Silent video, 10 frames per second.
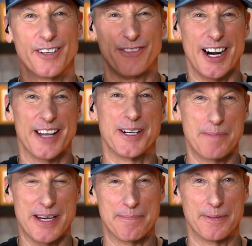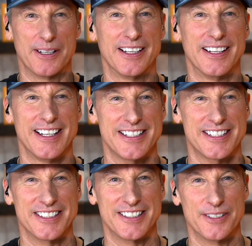for other people
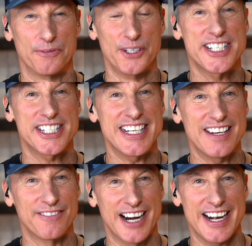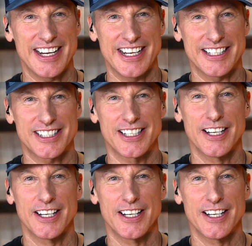to receive, right? It's